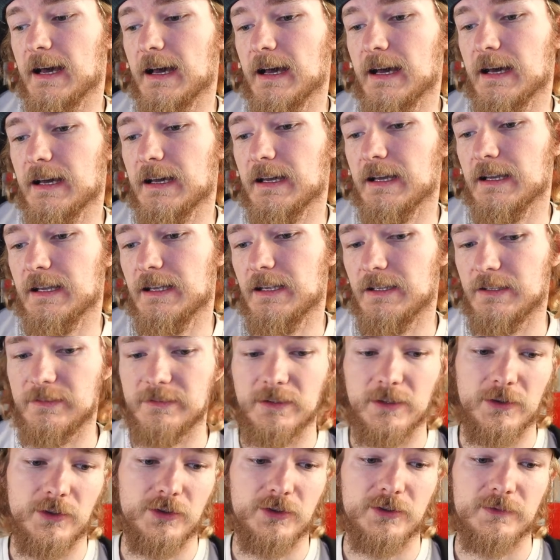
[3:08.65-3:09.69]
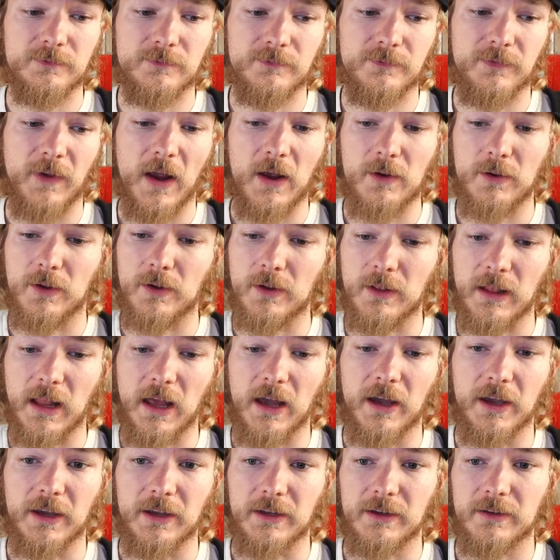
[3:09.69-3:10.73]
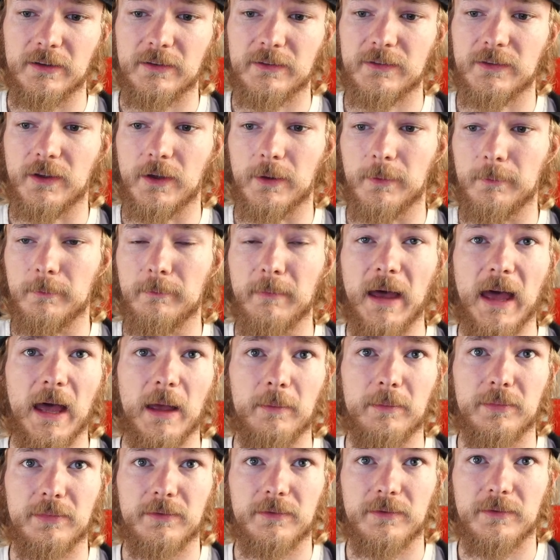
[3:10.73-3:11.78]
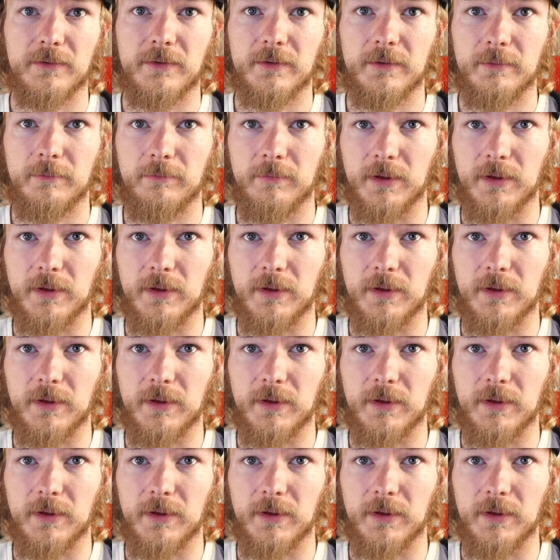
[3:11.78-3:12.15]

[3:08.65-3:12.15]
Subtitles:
I found online some maps,